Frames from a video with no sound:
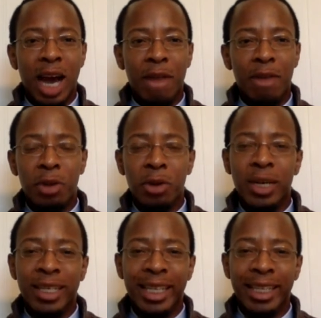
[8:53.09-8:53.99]
through an
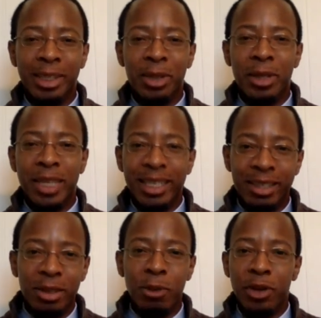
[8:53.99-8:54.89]
organization called the
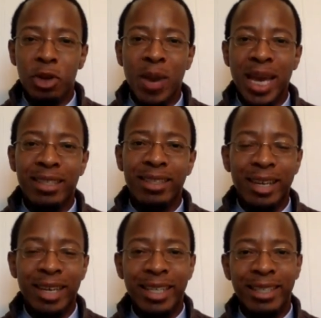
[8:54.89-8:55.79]
Institute for Humane
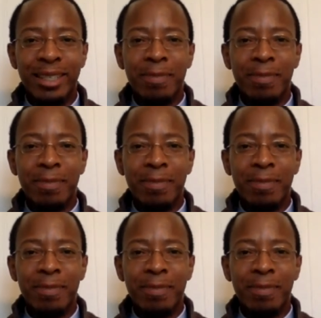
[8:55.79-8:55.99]
Studies.